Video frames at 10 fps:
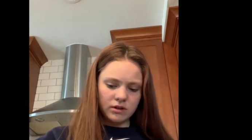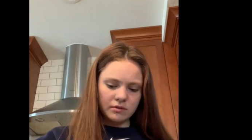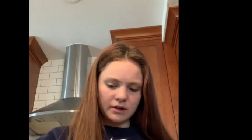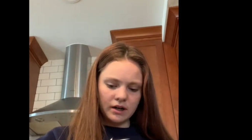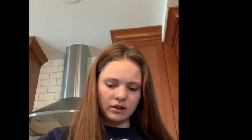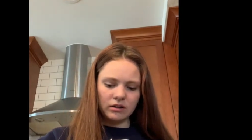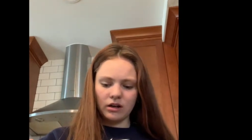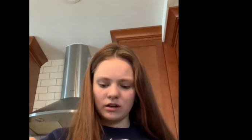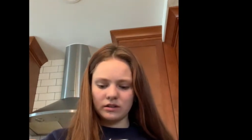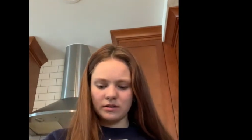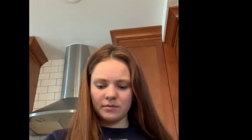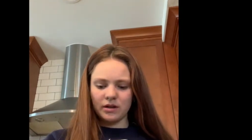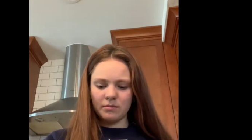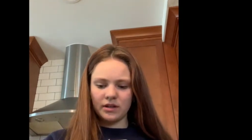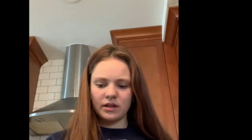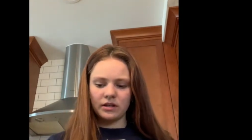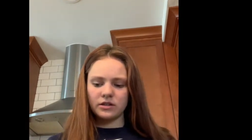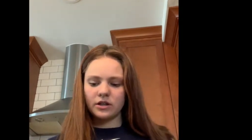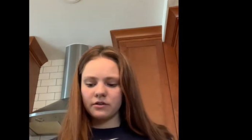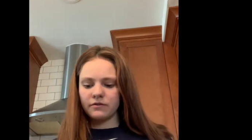Not a lot because I'm not making a
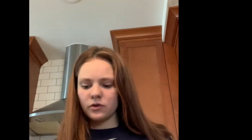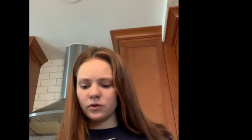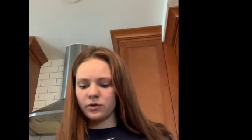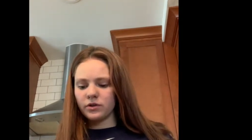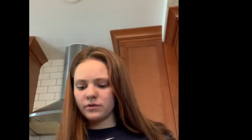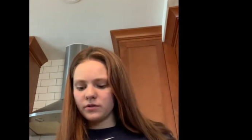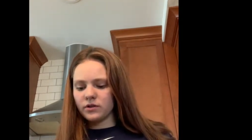ton of food.